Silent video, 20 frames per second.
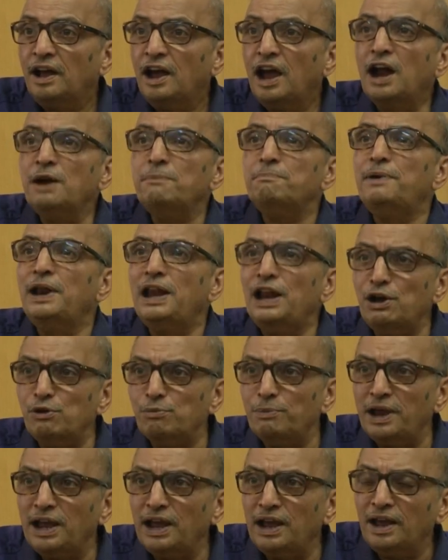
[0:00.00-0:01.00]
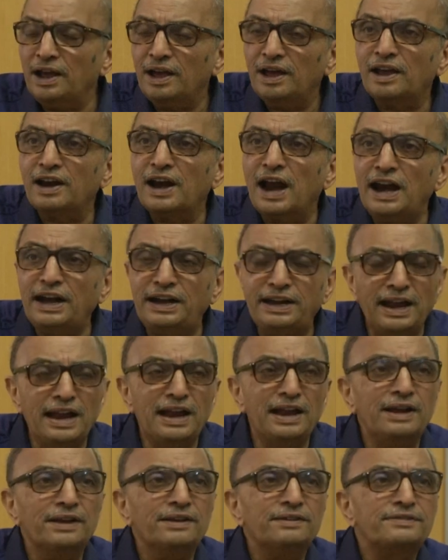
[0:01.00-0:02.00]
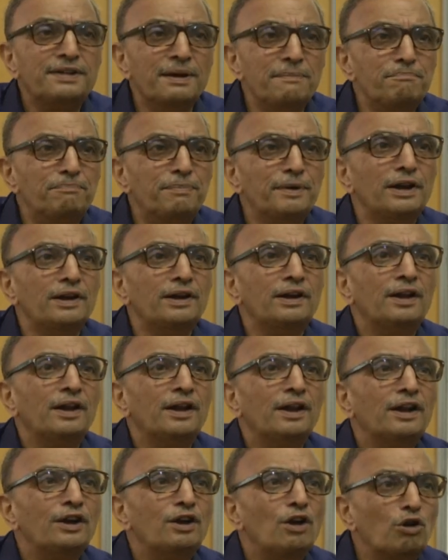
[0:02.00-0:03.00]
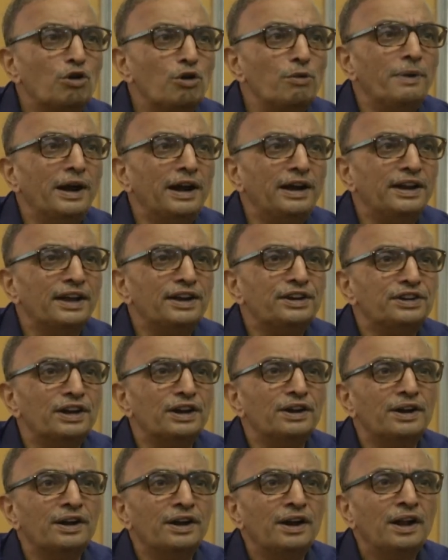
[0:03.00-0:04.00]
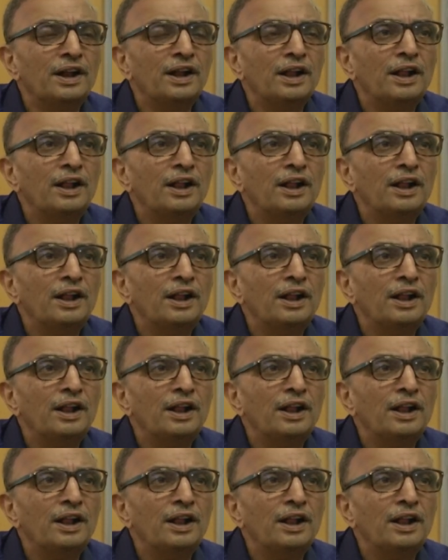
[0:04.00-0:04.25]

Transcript: And believe me, writing simple documentation,